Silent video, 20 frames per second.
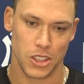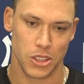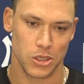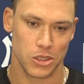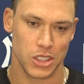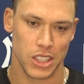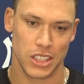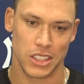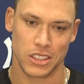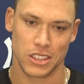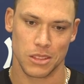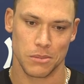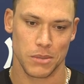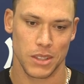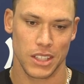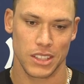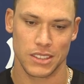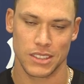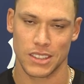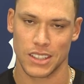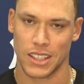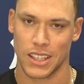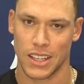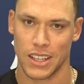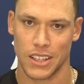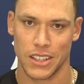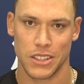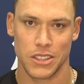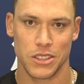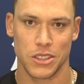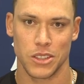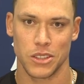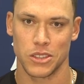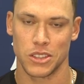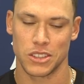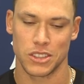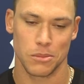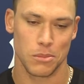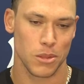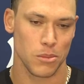changing some things in the cage,
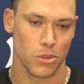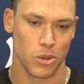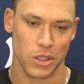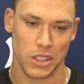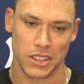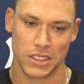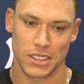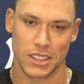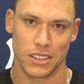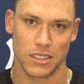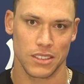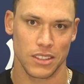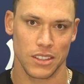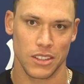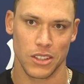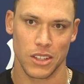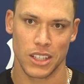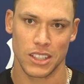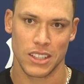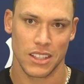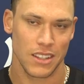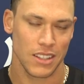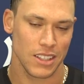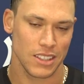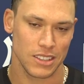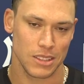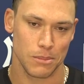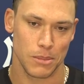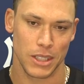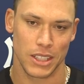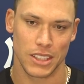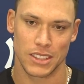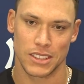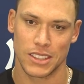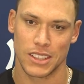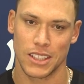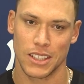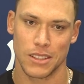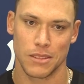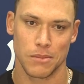just to be more consistent. I think that's the biggest
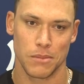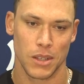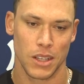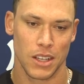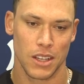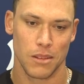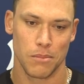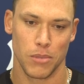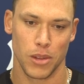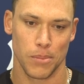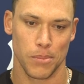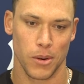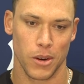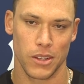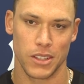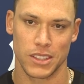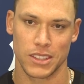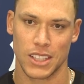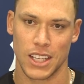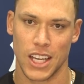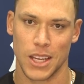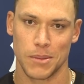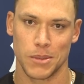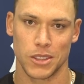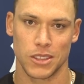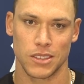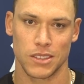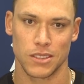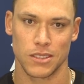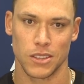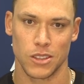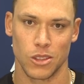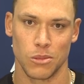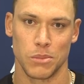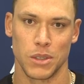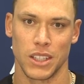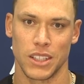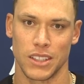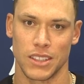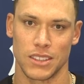thing and big part of this game is,
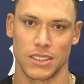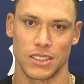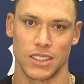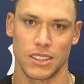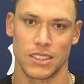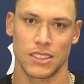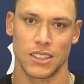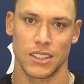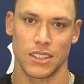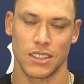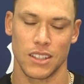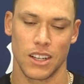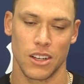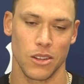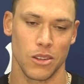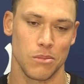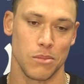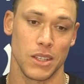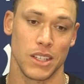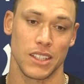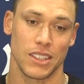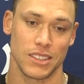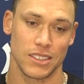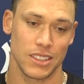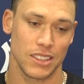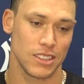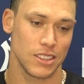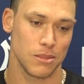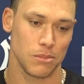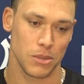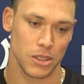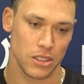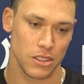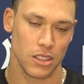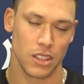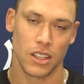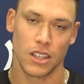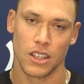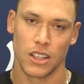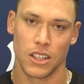being consistent and not only being consistent, but
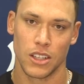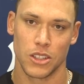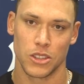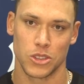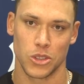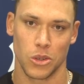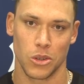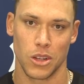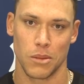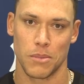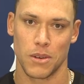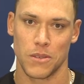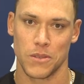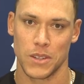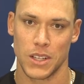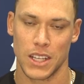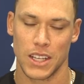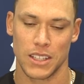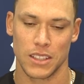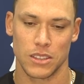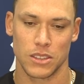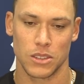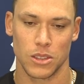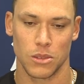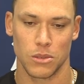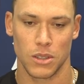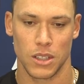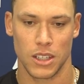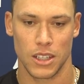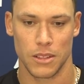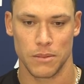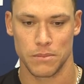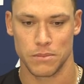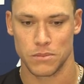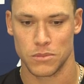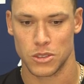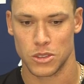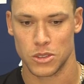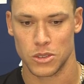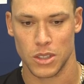showing up every day. So
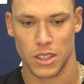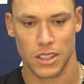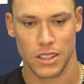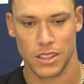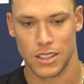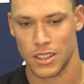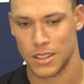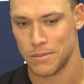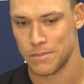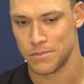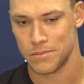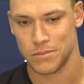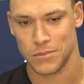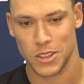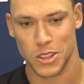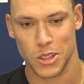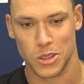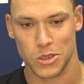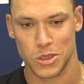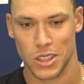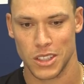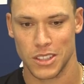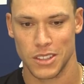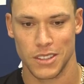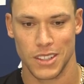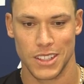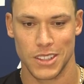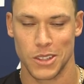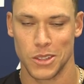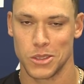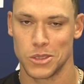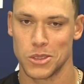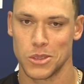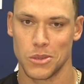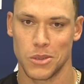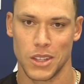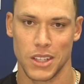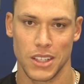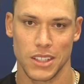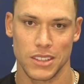just trying to, try to hit those two
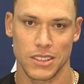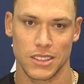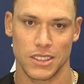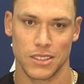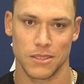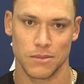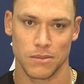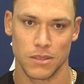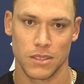things and